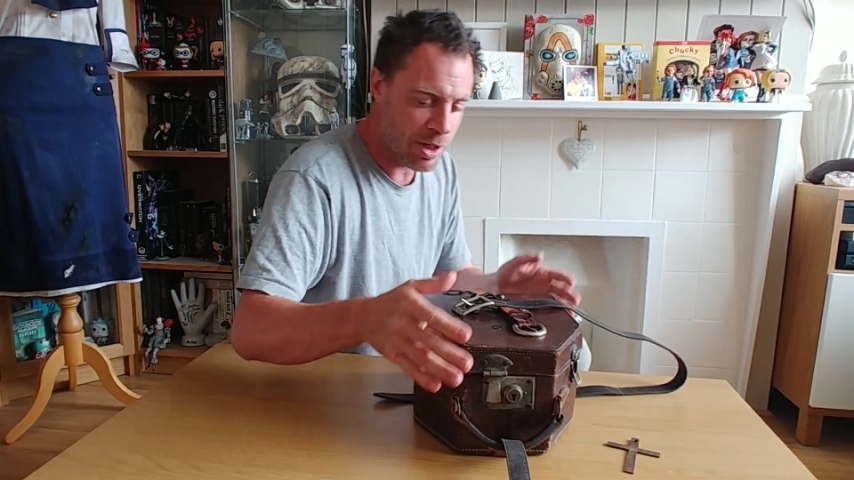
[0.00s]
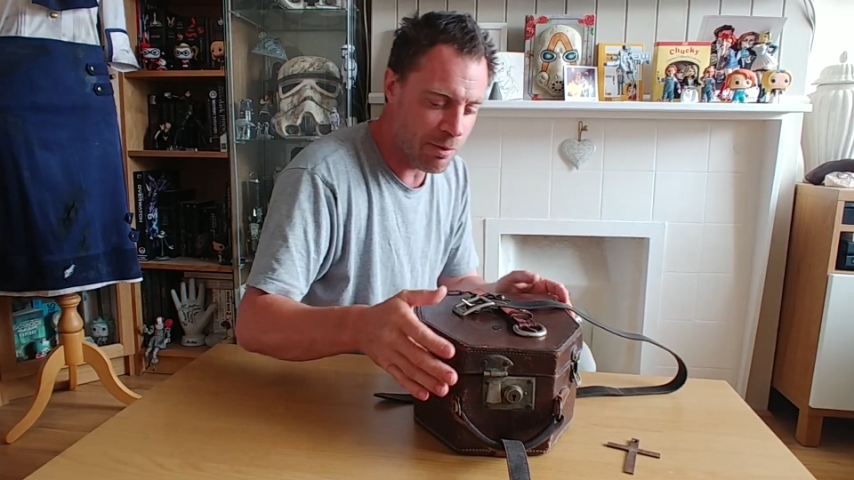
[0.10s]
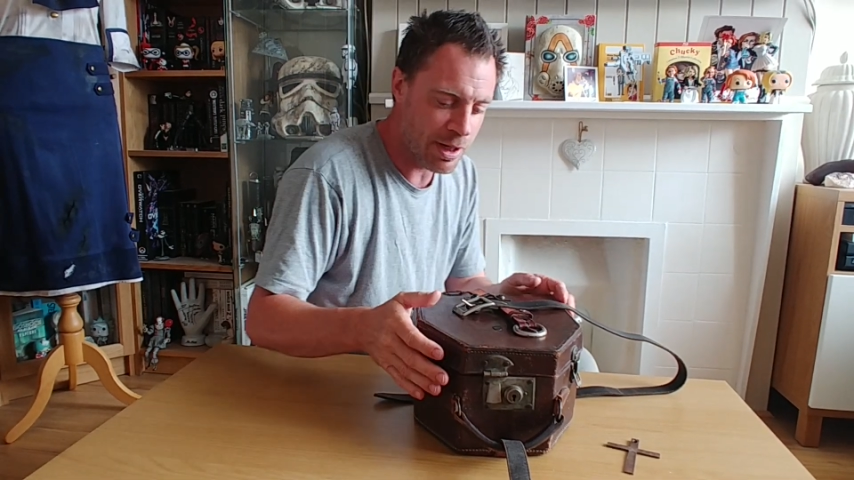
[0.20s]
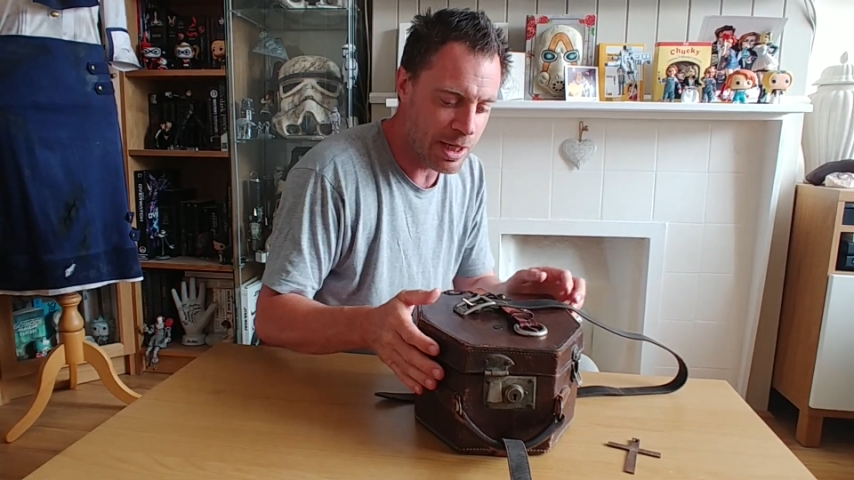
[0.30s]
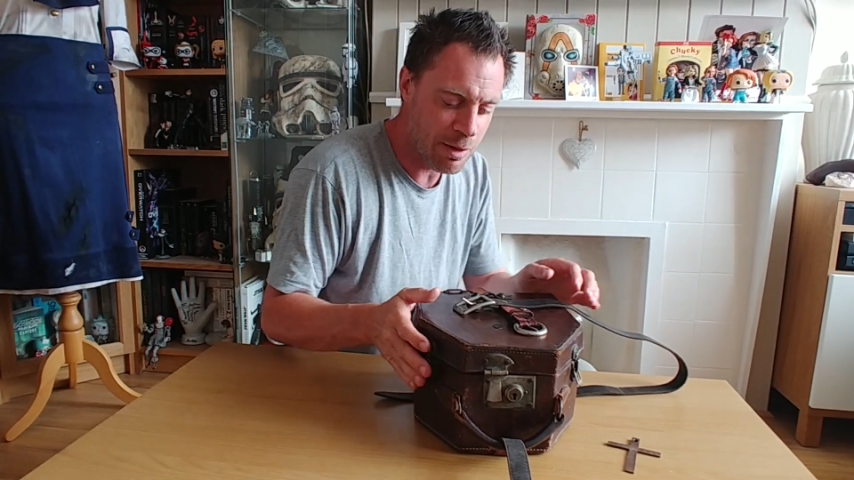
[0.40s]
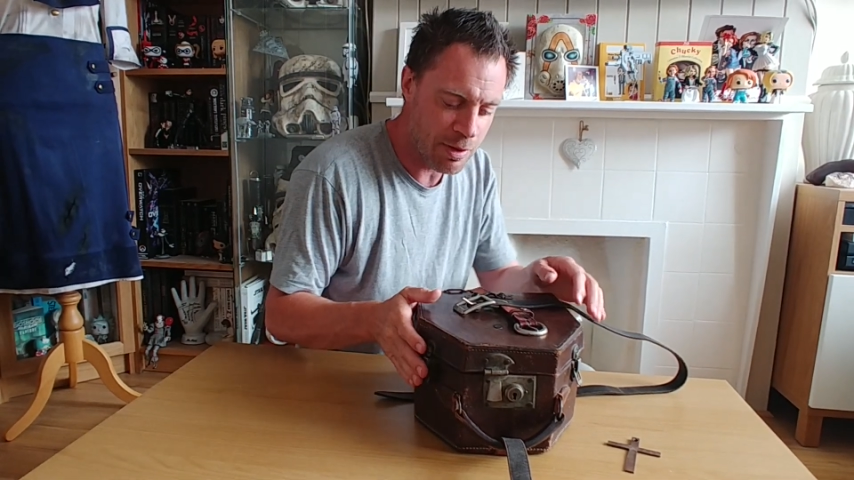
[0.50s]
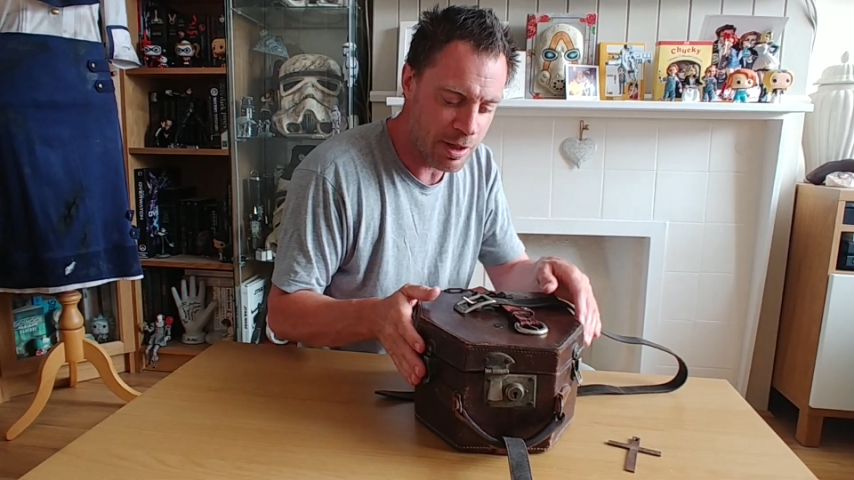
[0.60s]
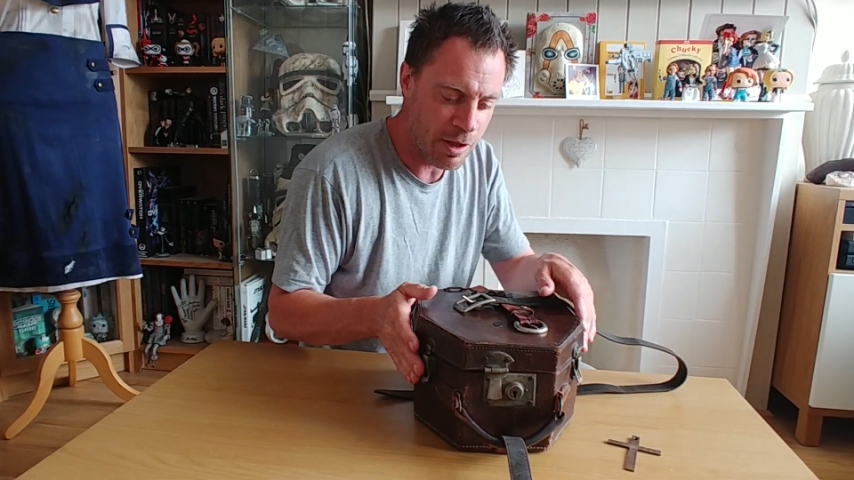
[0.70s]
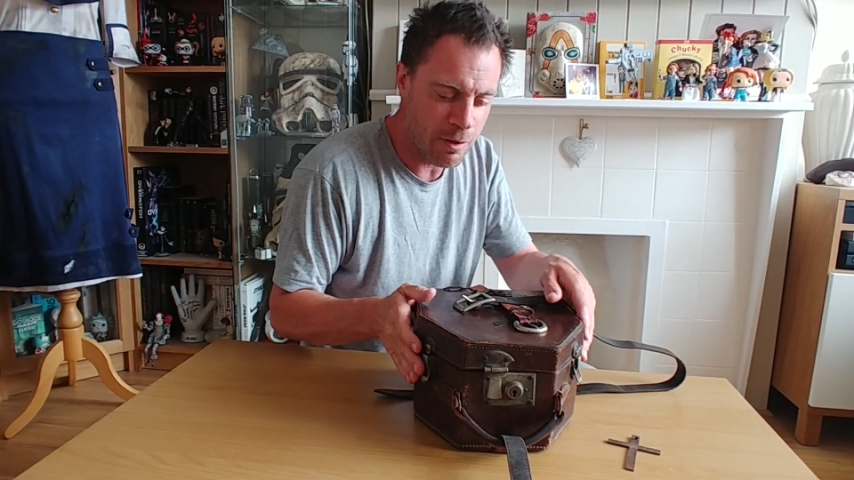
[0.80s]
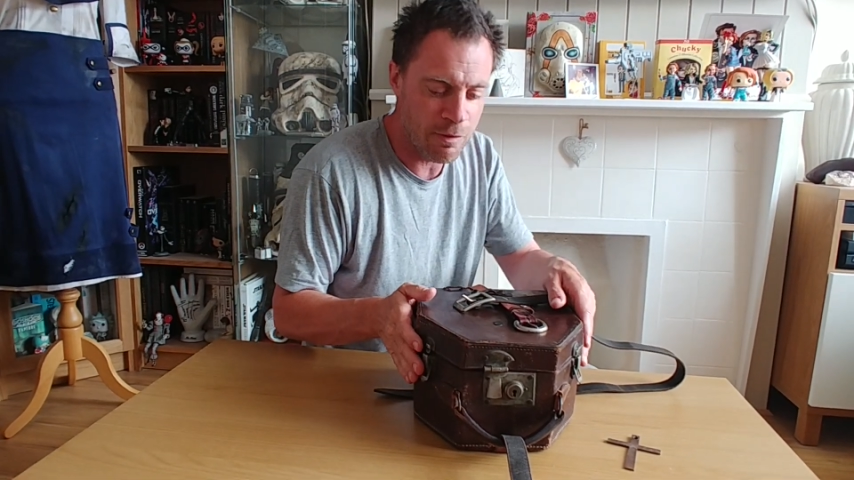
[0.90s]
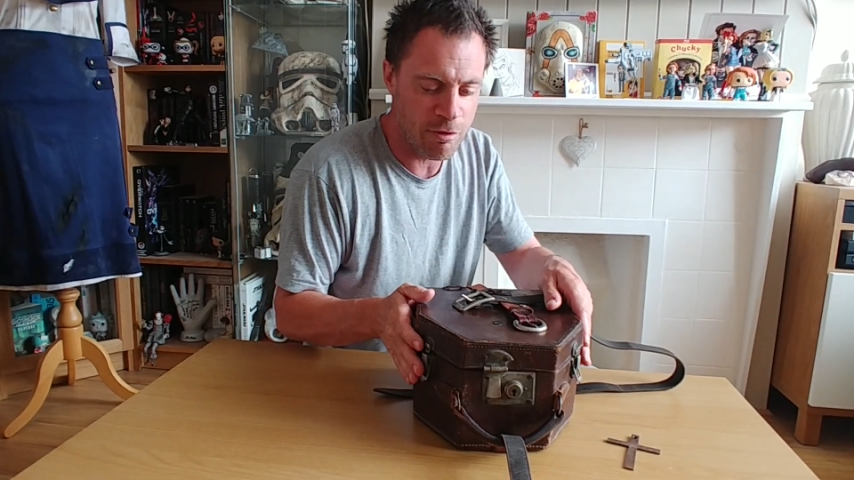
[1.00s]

anyway, here we go.